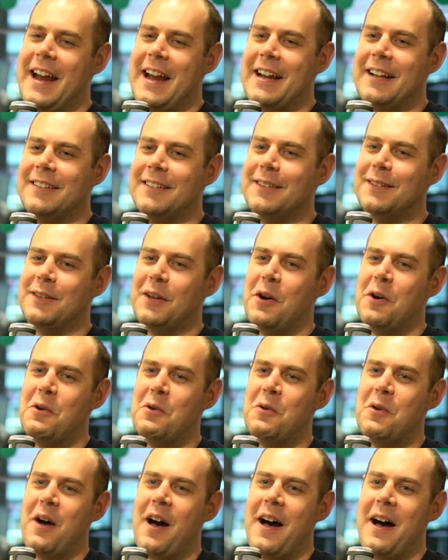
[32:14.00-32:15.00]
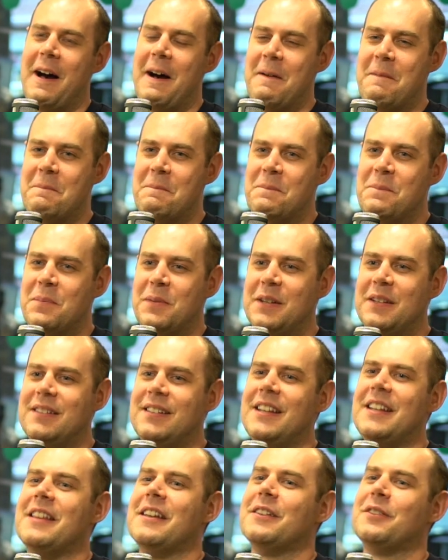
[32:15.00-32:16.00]
And so you
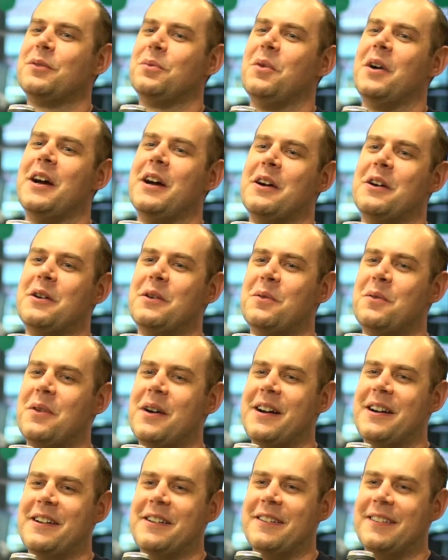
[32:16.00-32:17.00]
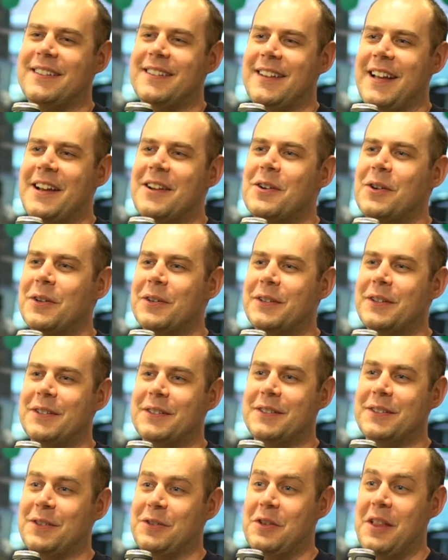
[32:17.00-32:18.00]
see this where
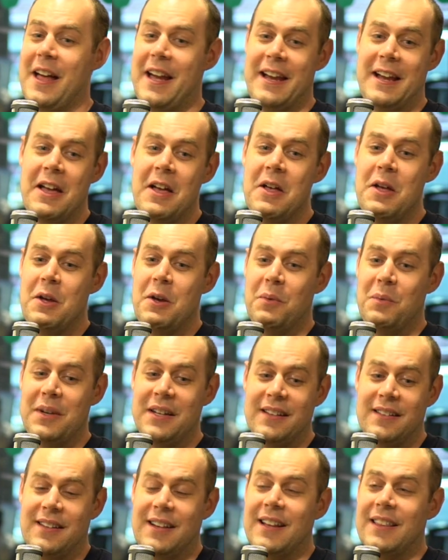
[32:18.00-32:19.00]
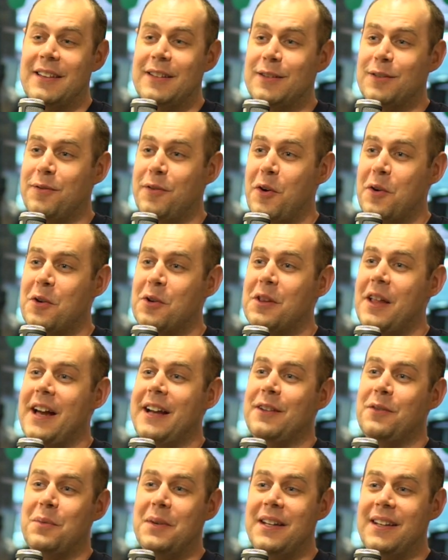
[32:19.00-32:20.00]
stakeholders are like, "We need to get this photo
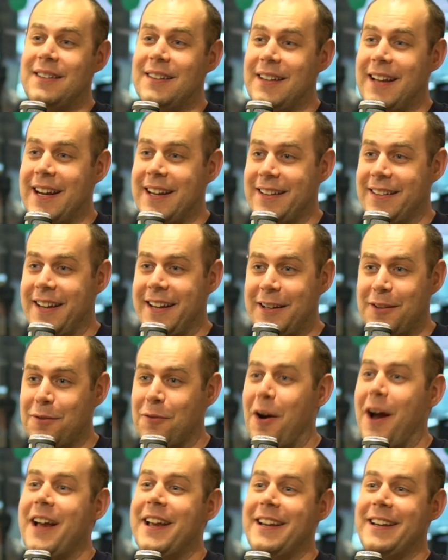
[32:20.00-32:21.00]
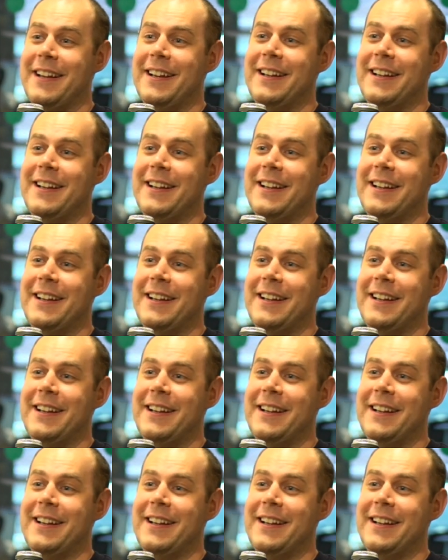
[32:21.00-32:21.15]
liked. We need to get it liked right.